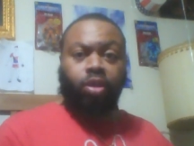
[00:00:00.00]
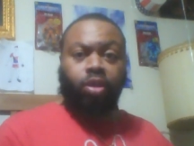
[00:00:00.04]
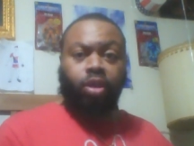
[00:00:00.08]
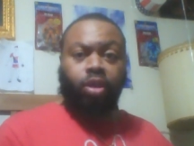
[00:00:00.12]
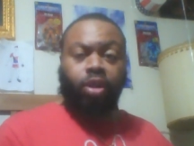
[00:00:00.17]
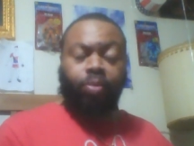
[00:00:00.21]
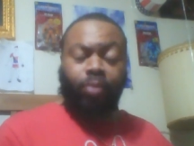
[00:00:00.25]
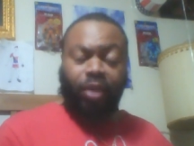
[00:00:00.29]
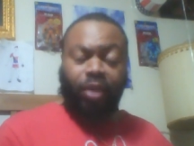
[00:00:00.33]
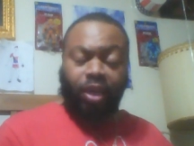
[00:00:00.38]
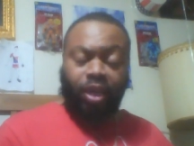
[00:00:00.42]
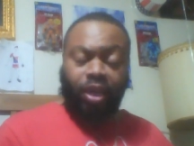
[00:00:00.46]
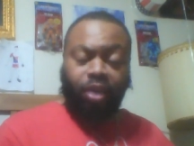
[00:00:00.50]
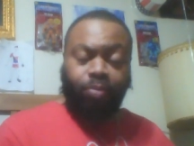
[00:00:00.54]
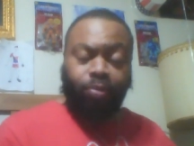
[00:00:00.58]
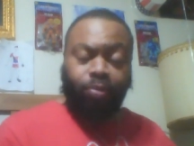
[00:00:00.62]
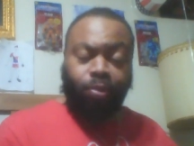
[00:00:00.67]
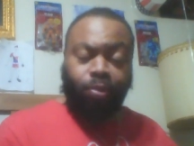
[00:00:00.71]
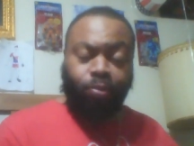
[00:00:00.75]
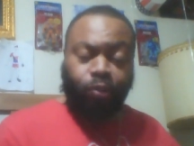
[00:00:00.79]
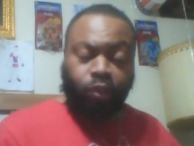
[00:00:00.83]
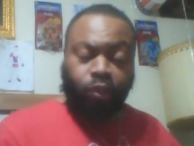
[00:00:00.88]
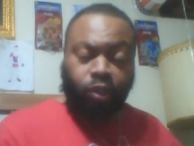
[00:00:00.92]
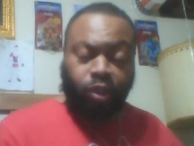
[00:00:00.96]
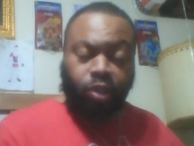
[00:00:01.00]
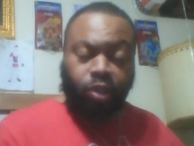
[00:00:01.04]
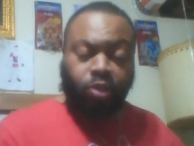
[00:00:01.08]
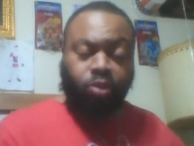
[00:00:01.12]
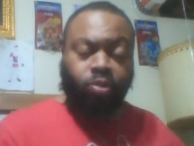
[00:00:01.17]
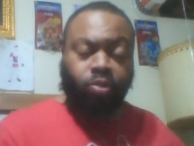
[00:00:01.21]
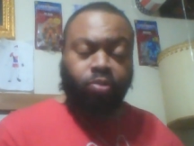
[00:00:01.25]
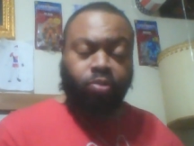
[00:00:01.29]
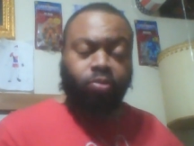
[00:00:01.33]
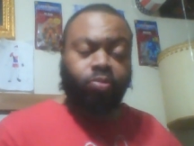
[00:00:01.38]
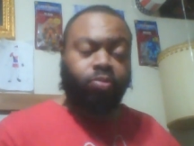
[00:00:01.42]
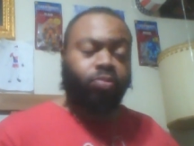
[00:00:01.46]
come and get me, please.
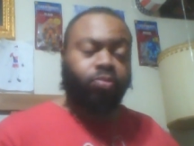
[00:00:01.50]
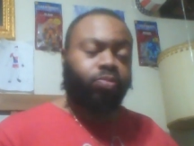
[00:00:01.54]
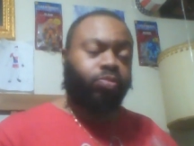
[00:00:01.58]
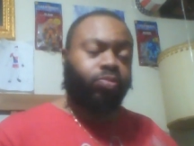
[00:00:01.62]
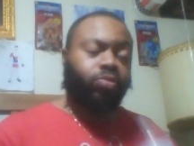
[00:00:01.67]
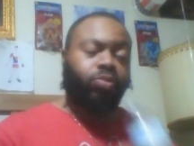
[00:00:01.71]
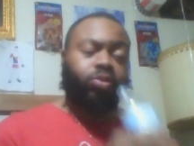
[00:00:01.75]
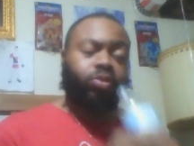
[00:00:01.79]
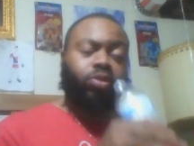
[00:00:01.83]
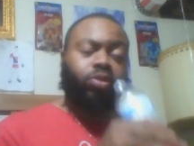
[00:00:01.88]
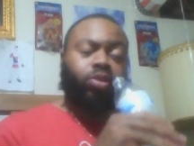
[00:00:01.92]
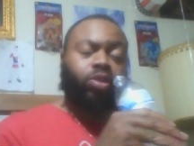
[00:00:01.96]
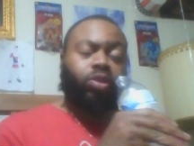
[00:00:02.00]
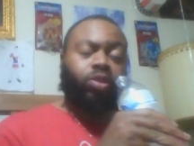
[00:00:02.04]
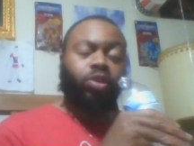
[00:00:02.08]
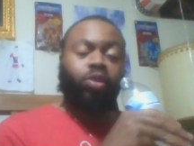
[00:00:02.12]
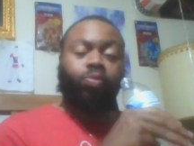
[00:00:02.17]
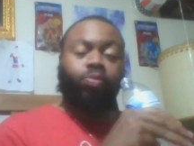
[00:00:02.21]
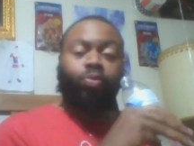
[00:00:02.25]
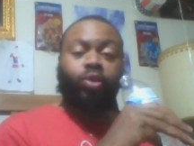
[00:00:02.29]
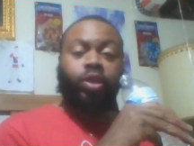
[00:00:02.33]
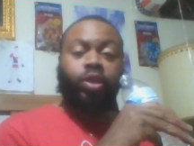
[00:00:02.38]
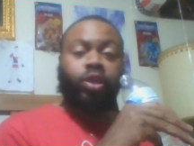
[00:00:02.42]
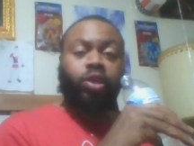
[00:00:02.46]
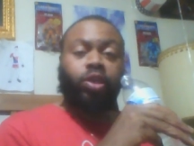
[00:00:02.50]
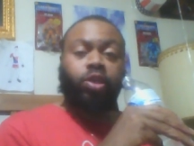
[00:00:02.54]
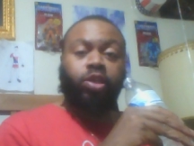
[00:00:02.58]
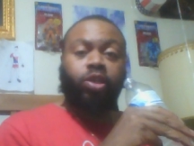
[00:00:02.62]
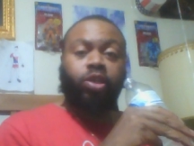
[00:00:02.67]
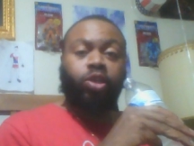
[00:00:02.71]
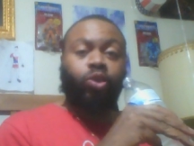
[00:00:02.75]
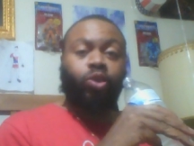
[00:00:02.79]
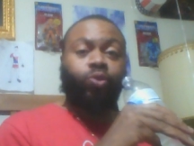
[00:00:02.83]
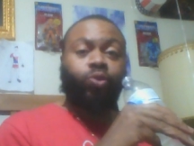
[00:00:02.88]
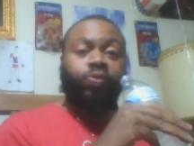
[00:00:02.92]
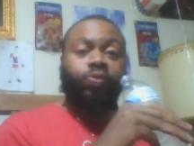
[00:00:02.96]
Cause this planet
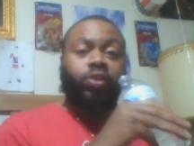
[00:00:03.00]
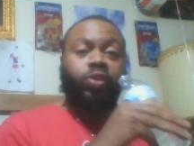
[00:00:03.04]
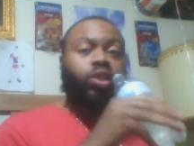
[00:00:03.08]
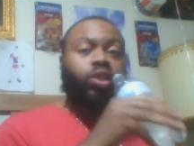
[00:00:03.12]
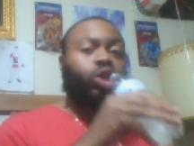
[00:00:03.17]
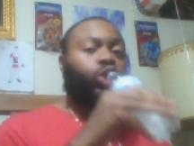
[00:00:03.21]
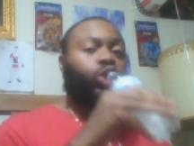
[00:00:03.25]
goofy.